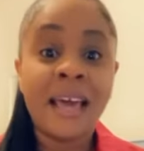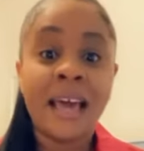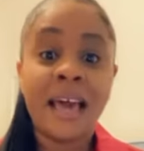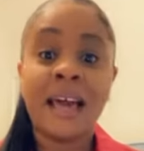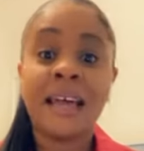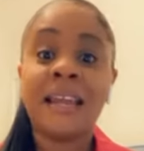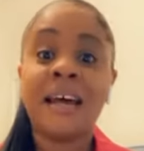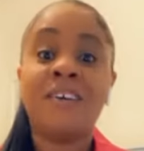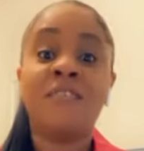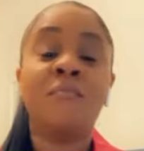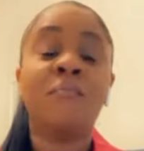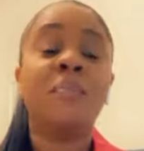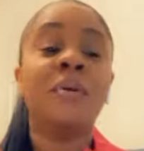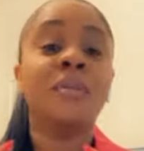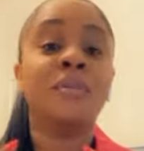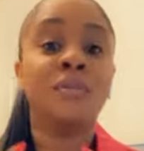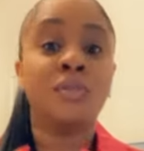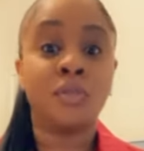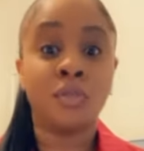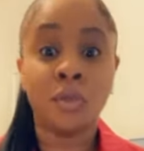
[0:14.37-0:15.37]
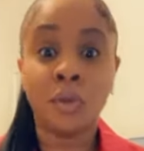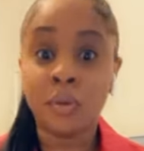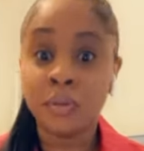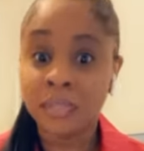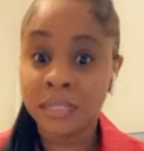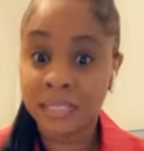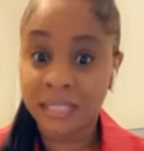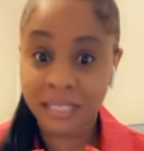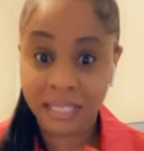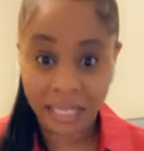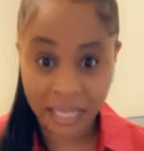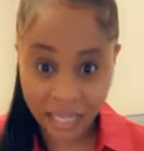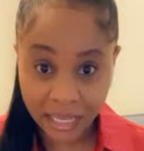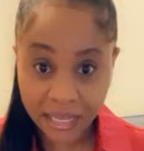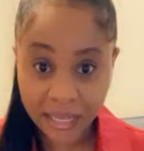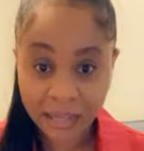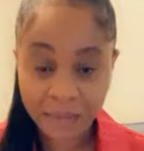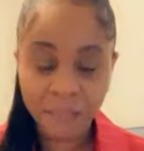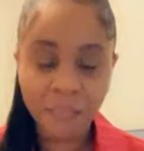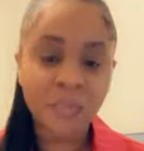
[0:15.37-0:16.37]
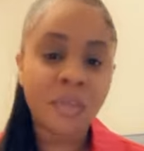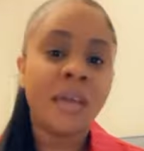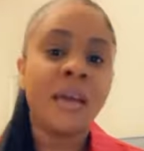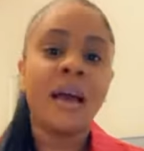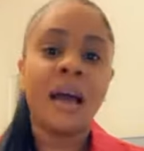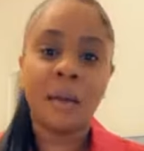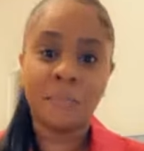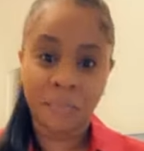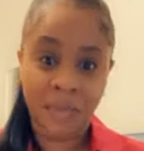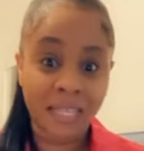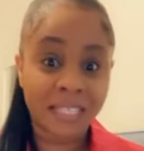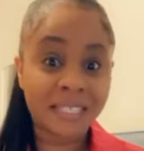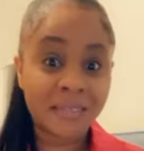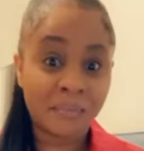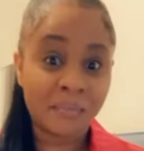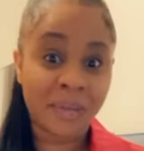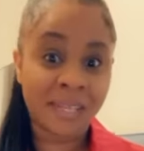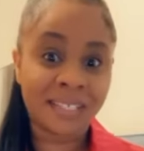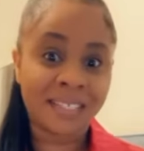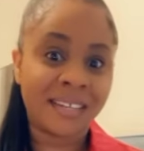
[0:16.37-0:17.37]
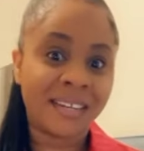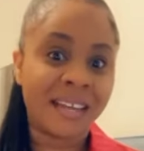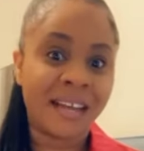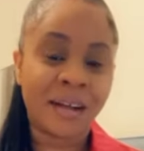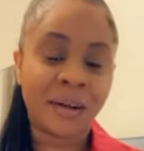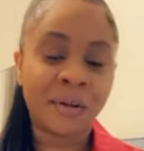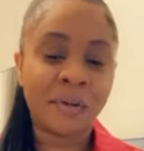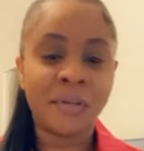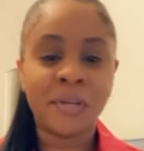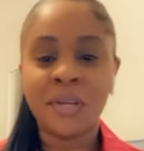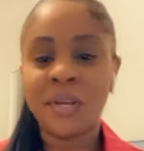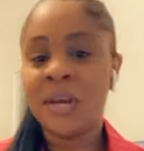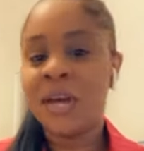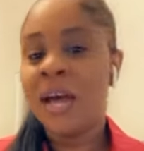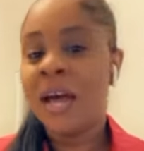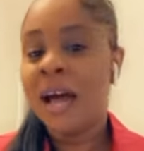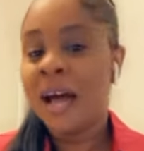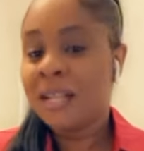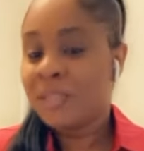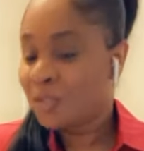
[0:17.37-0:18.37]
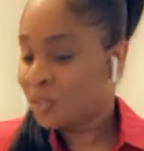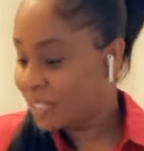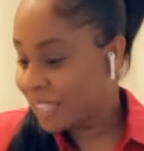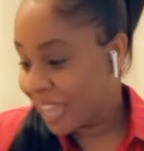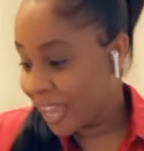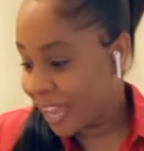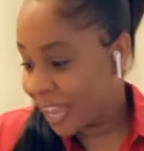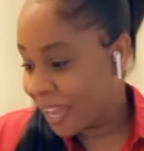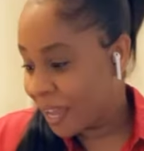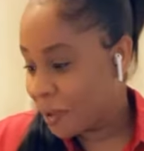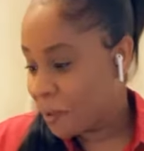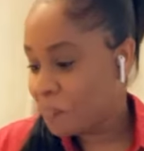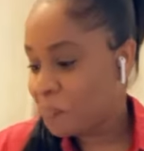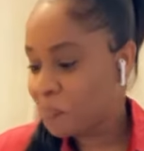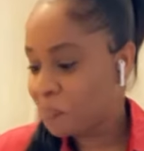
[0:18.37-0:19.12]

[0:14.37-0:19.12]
and i've been so sick i'm getting better now today